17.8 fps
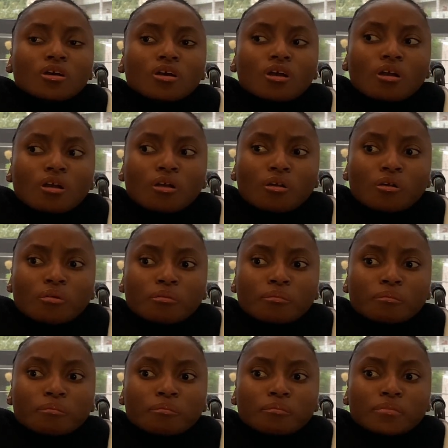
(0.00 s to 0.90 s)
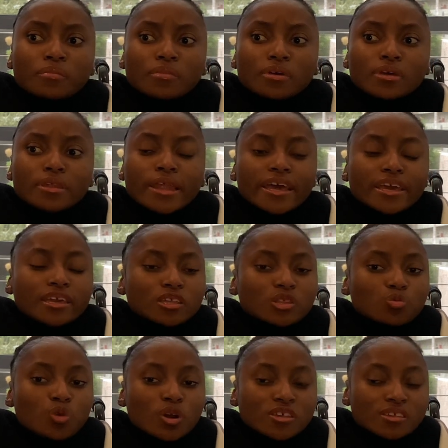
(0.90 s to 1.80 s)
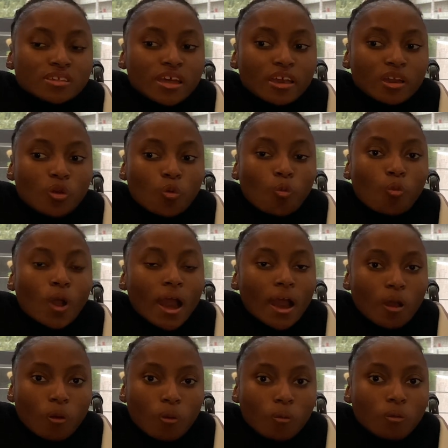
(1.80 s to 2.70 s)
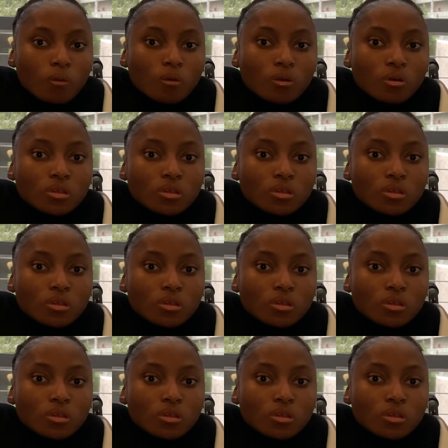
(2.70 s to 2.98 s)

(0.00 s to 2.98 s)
Like it was like, wow,